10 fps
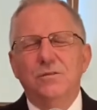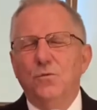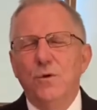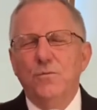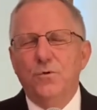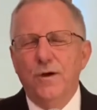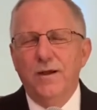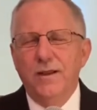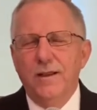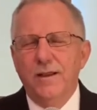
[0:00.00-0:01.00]
we
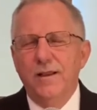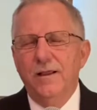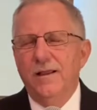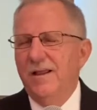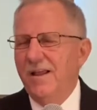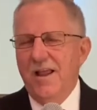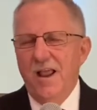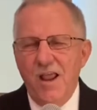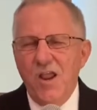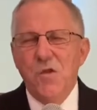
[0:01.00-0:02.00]
pray.
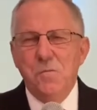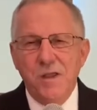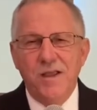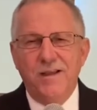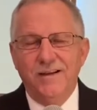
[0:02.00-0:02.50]
Amen.